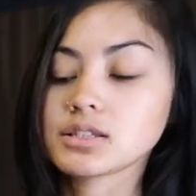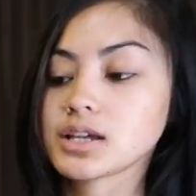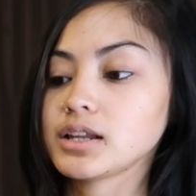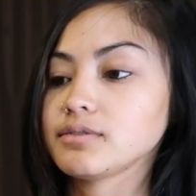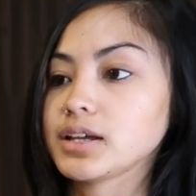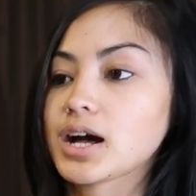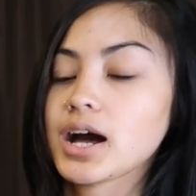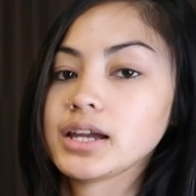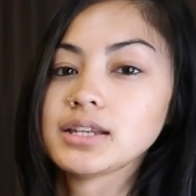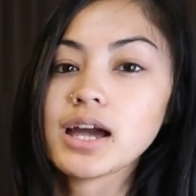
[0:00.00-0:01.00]
It's kind of like a
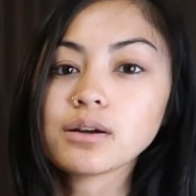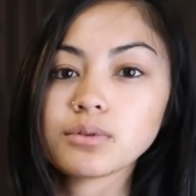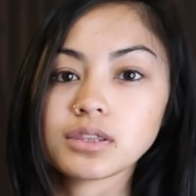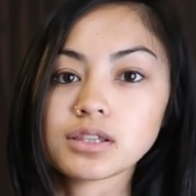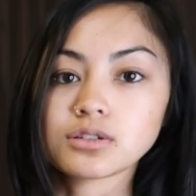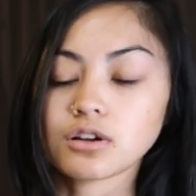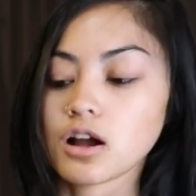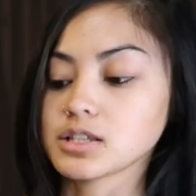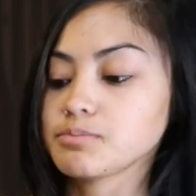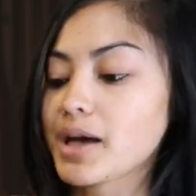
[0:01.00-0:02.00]
high neck with this
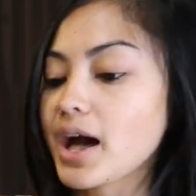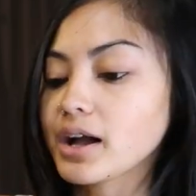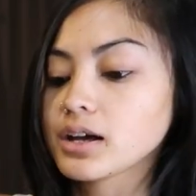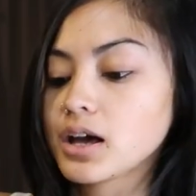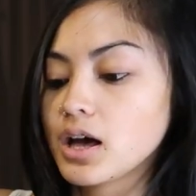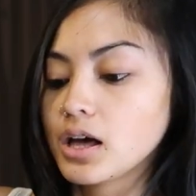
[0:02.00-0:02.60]
cross back.